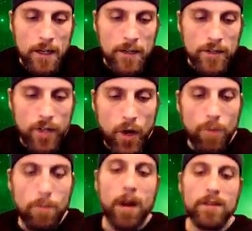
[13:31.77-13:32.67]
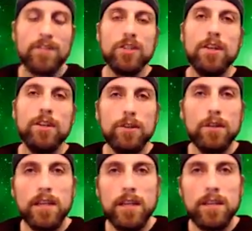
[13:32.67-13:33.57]
So, monster
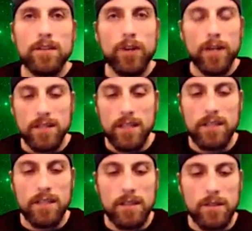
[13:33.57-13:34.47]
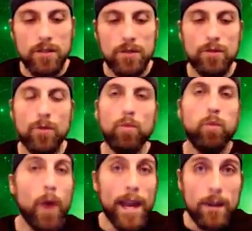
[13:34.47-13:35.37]
literally translates into
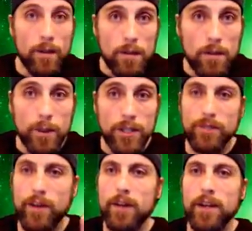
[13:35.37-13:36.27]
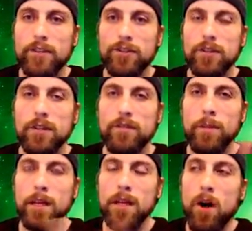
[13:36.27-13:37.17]
whale, which is very interesting for
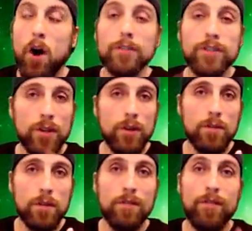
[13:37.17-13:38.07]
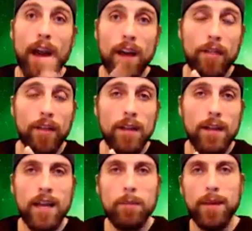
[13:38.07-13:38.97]
me. Also, Leviathan
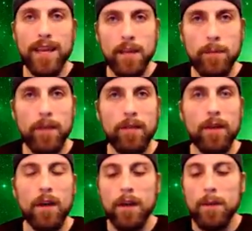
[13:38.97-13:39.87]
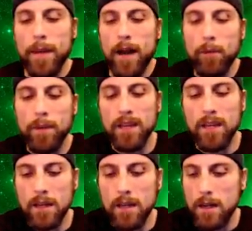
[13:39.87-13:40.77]
and Behemoth. Now,
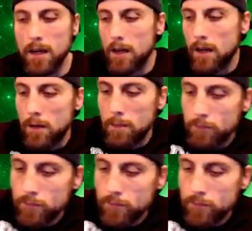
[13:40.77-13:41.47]
being um,